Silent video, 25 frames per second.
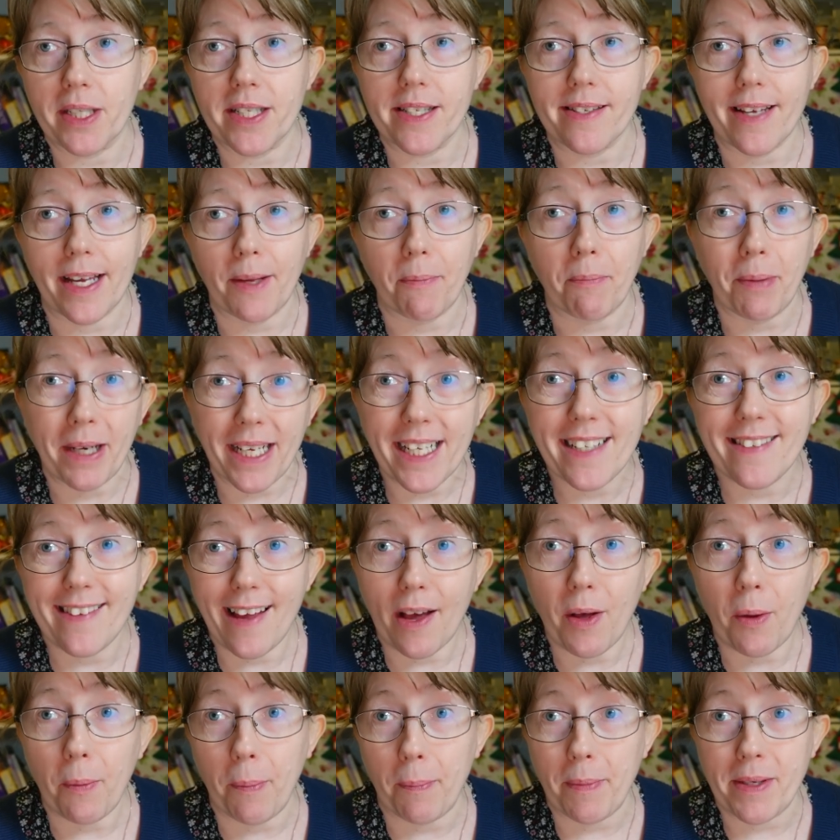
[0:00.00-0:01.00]
and say, please
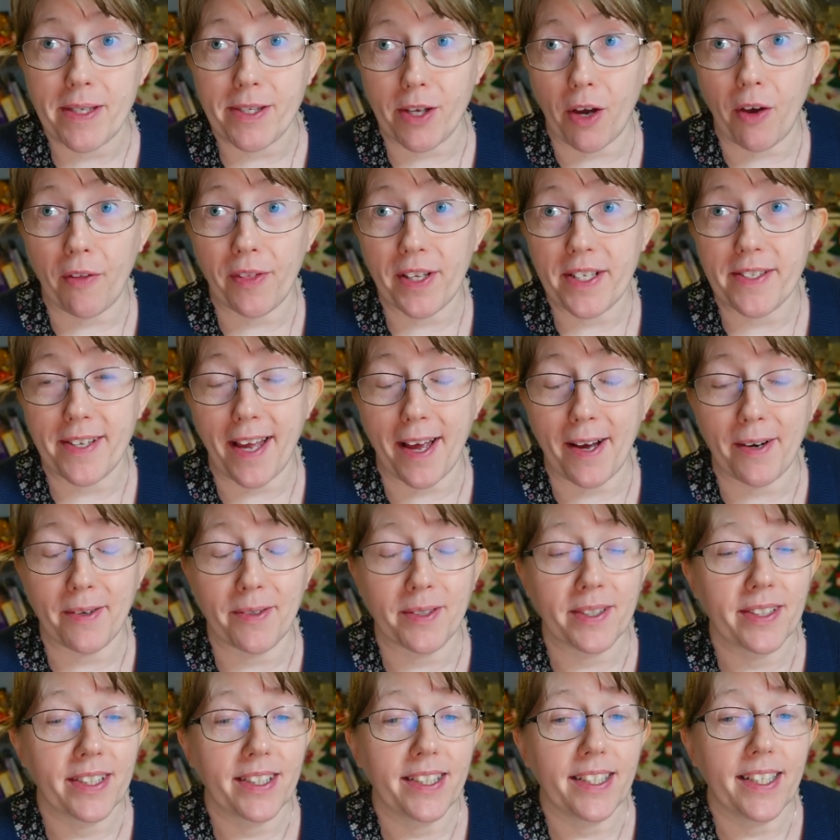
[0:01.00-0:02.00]
help me sort this out.